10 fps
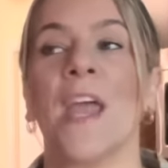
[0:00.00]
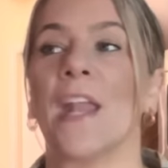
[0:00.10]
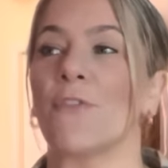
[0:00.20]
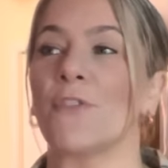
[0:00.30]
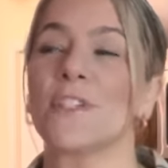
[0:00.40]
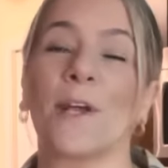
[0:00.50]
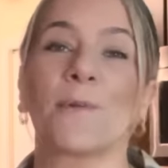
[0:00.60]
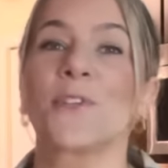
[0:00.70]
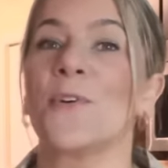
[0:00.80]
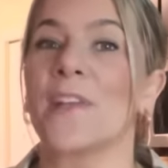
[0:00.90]
And at first I
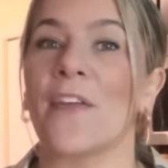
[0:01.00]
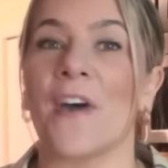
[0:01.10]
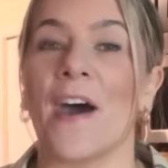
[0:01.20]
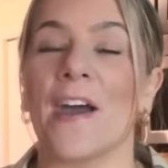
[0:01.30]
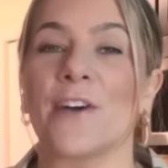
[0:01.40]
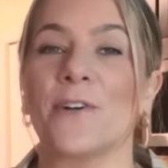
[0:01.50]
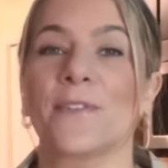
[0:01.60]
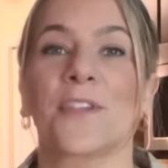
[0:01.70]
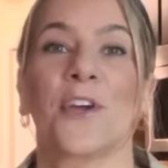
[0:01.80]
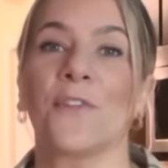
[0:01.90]
was going down the
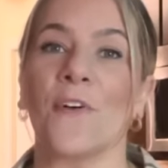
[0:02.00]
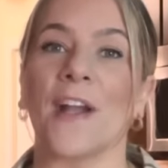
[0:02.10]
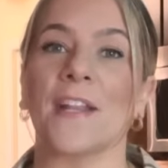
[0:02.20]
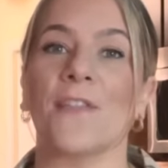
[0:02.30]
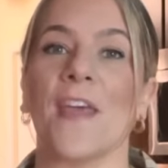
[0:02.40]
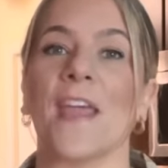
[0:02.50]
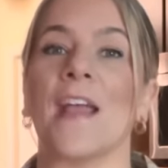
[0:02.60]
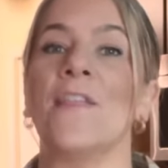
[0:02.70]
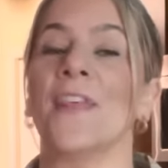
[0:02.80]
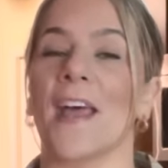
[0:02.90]
aisles, couldn't find anything.
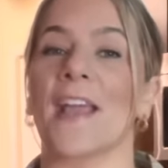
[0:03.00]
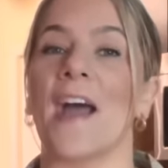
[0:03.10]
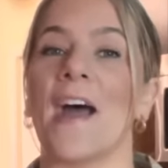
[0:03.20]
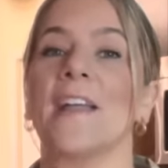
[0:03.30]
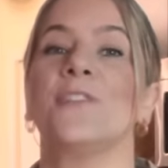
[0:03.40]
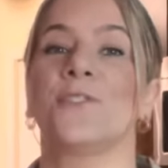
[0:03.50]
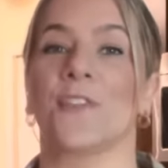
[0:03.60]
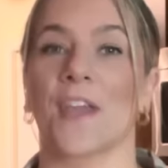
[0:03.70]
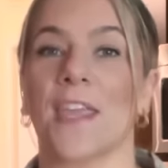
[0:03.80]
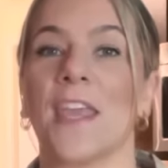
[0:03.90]
And then I got to
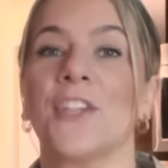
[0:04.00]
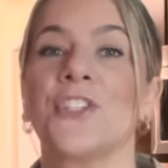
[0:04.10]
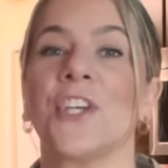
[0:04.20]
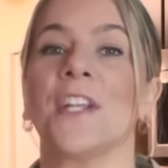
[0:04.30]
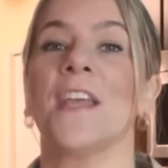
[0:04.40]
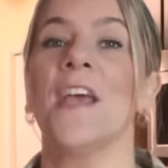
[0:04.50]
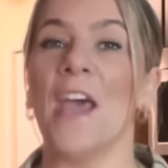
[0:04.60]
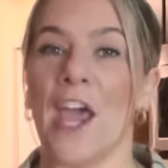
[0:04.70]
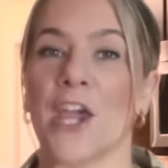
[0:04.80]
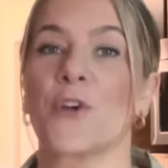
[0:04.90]
the kitchen
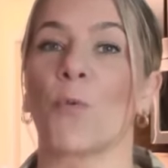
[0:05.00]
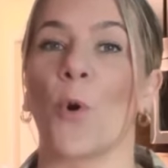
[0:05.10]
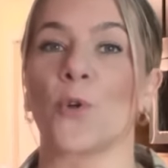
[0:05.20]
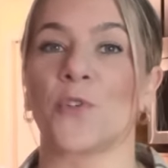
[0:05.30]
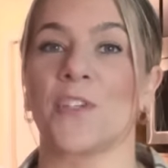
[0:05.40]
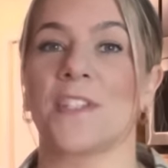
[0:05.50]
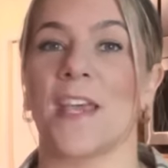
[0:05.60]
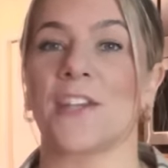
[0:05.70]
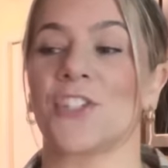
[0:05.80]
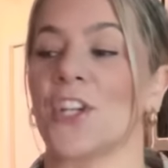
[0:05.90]
and grocery
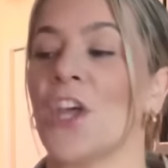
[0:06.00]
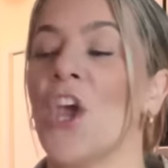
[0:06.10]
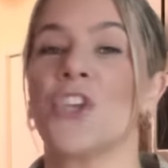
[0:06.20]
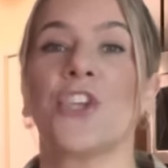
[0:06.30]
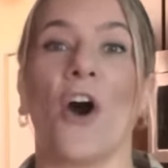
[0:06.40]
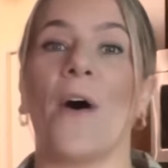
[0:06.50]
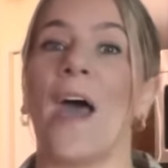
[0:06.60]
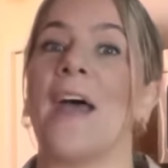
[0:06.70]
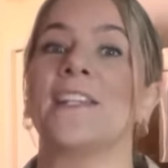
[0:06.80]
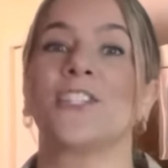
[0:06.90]
section. Y'all, I
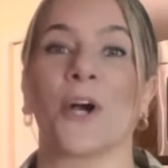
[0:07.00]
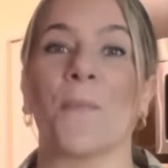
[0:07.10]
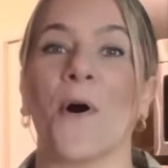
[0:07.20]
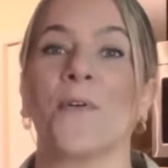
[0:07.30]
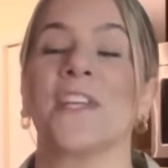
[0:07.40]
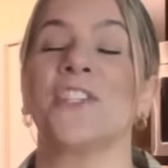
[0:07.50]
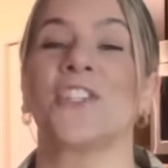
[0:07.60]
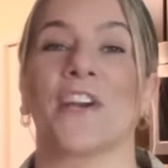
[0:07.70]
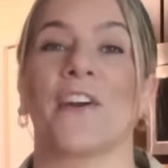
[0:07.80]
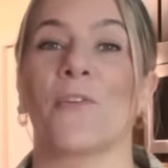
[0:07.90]
had to jump on and
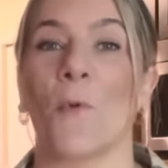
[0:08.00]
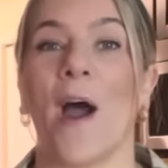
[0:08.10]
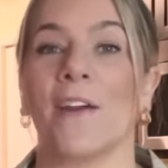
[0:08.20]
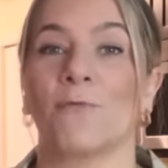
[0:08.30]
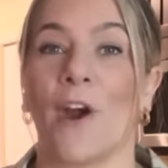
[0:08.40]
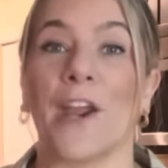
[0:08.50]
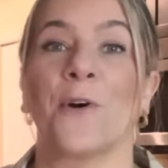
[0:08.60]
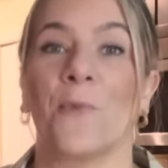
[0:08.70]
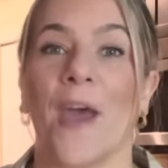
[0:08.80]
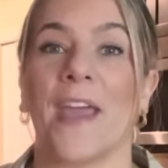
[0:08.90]
share it right
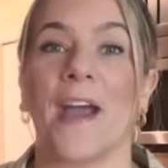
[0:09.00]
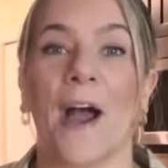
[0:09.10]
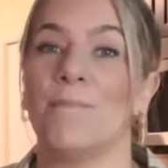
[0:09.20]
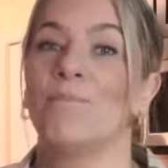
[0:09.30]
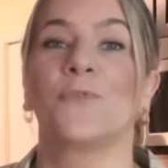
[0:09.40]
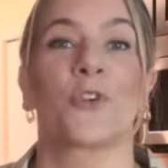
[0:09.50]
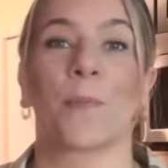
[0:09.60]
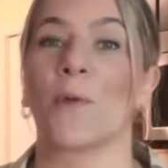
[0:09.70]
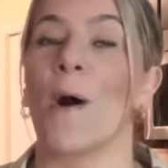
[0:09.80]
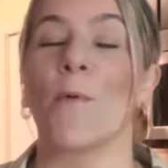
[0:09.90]
away. I'm
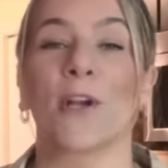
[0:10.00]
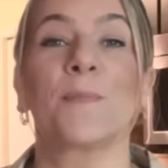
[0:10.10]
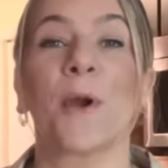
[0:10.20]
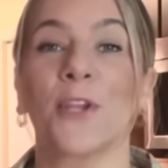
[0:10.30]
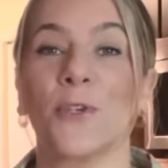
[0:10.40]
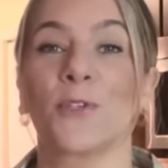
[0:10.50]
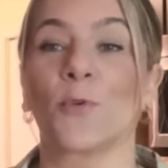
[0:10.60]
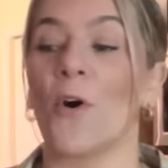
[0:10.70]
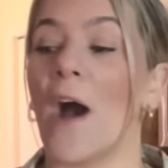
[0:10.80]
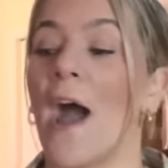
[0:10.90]
tripping on my words per
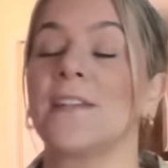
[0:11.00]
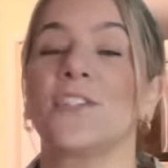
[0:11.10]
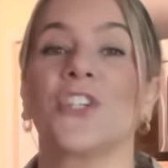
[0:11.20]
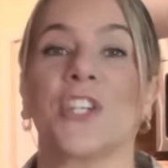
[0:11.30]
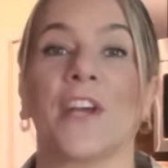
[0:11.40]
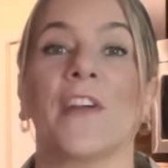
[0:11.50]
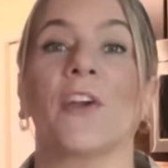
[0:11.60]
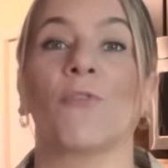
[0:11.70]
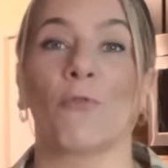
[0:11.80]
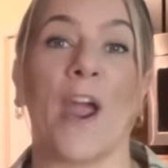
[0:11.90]
usual. I had to share
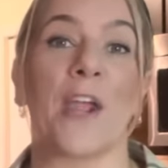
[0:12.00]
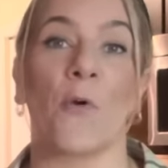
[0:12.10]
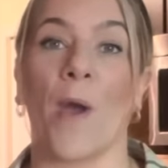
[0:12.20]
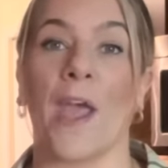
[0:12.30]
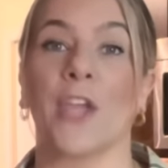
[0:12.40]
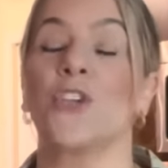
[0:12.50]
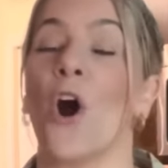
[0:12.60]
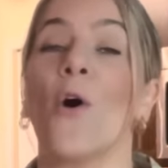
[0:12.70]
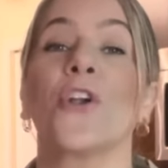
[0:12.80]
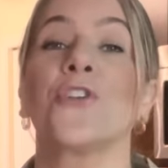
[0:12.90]
it right away.
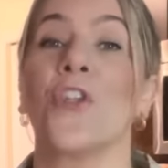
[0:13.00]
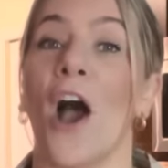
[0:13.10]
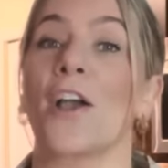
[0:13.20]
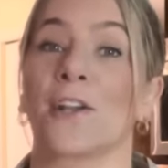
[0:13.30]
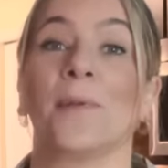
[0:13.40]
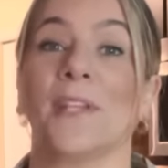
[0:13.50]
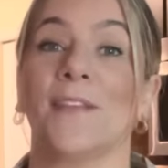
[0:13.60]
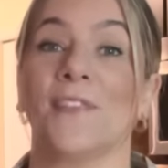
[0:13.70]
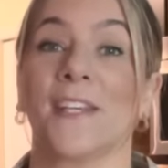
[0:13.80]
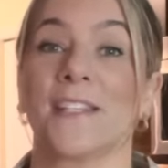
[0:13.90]
Y'all are not gonna
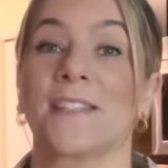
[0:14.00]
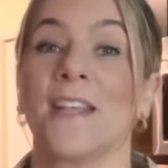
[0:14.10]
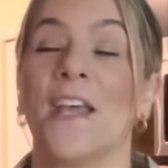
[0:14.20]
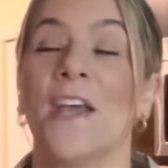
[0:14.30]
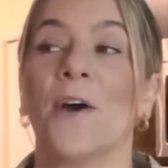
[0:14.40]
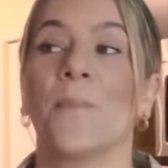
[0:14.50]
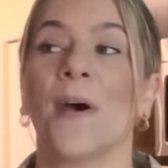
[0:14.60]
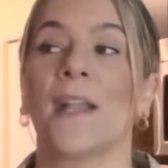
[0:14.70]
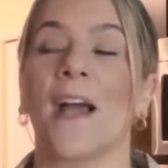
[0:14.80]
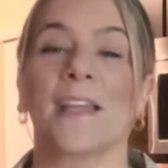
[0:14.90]
believe this,
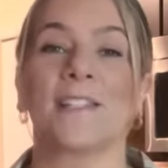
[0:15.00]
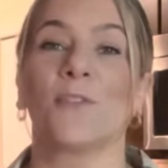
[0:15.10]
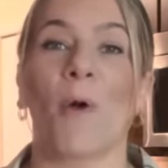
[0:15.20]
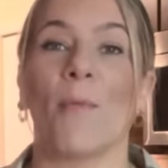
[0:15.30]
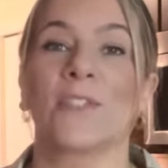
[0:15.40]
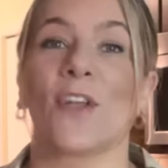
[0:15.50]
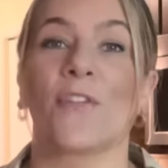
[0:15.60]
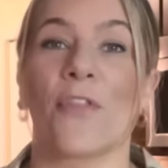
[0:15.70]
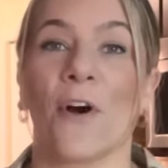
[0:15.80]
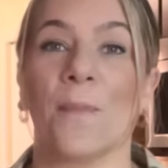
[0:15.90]
but I guess you probably saw
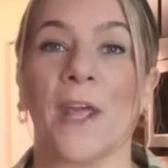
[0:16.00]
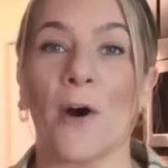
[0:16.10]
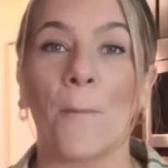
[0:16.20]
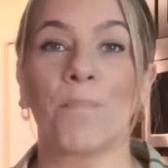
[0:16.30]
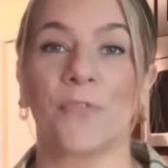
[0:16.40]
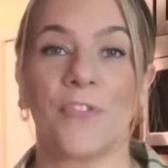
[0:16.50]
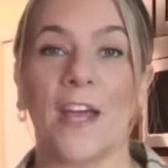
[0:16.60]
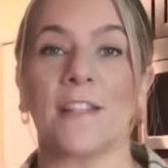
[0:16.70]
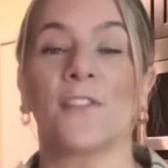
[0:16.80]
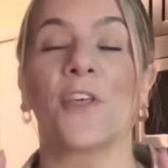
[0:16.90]
the thumbnail.
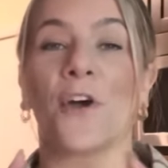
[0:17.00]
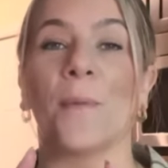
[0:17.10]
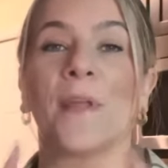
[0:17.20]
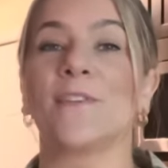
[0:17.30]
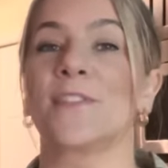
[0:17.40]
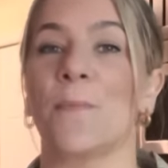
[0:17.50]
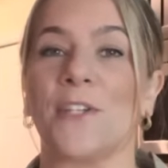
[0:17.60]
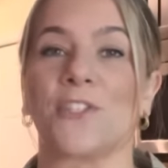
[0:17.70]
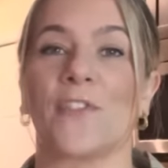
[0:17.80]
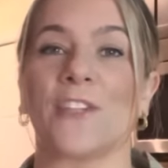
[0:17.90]
The thumbnail is the
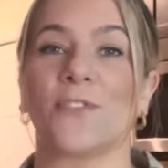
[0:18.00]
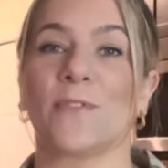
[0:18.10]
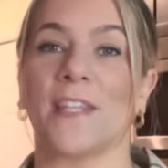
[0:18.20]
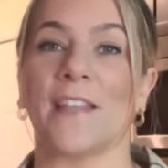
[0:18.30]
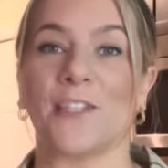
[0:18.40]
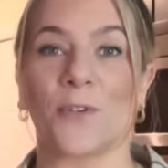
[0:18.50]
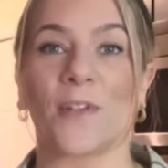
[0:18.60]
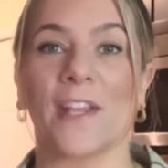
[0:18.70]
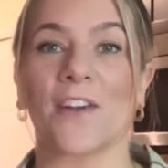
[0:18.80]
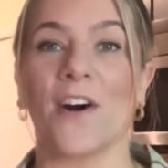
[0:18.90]
picture that you see that you
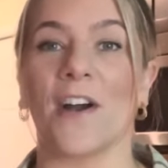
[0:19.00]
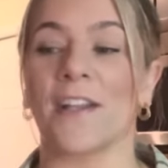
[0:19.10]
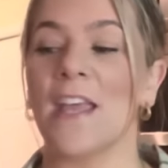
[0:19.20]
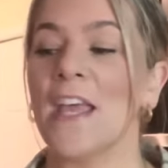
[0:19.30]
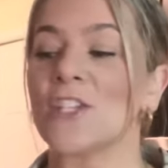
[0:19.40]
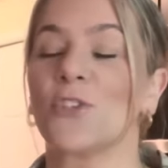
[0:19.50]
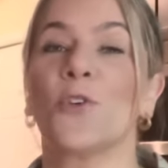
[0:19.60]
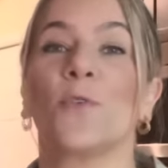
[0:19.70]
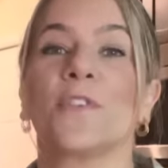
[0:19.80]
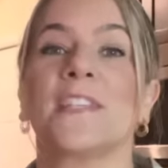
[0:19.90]
click on. So
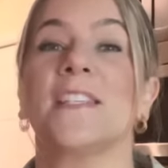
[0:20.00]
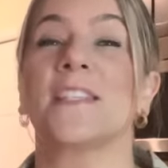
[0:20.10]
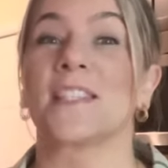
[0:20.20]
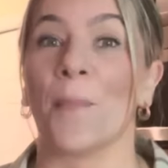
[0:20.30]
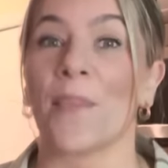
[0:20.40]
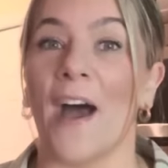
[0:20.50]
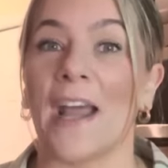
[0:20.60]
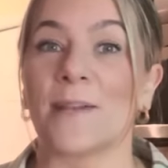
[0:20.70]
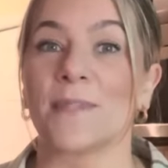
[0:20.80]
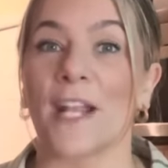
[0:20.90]
you will see some of the
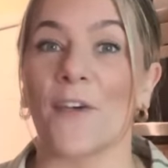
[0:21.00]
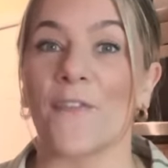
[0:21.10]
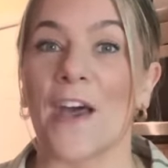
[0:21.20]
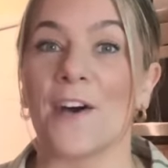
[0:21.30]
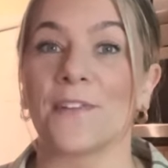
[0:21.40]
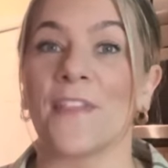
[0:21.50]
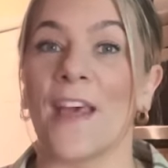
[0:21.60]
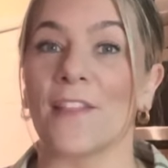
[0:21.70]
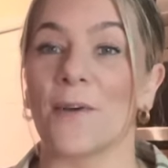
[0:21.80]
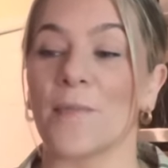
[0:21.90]
items that I found in
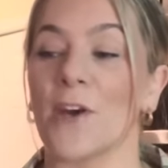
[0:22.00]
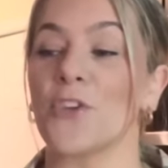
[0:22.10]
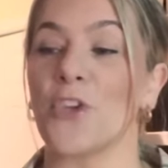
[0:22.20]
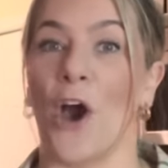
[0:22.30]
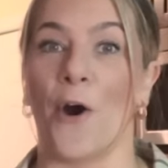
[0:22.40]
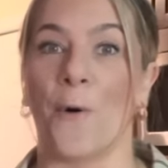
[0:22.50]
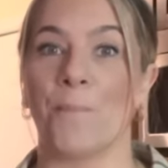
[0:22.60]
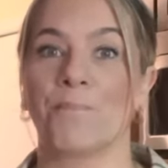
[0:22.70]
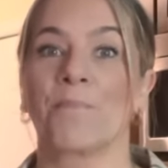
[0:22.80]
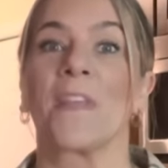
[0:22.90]
that thumbnail. Y'all,
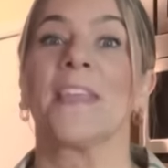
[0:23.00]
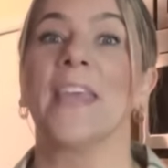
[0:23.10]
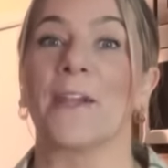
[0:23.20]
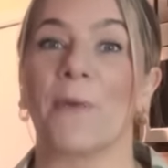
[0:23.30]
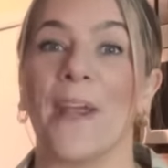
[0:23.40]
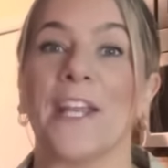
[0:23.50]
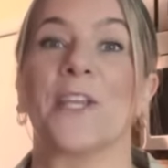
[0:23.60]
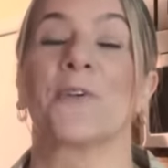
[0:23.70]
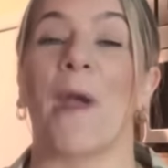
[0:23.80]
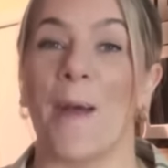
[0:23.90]
get ready,
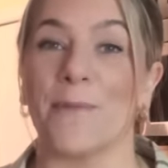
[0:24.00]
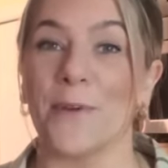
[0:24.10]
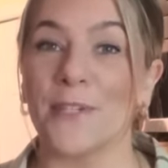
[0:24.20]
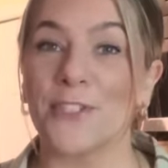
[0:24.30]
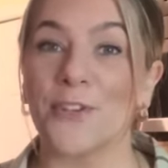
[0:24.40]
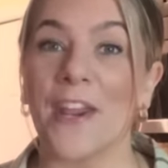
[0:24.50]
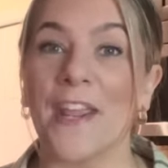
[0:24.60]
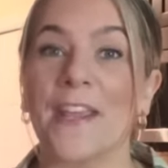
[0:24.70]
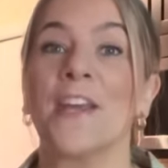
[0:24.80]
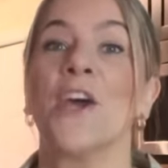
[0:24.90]
grab you a
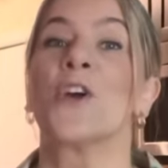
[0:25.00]
drink.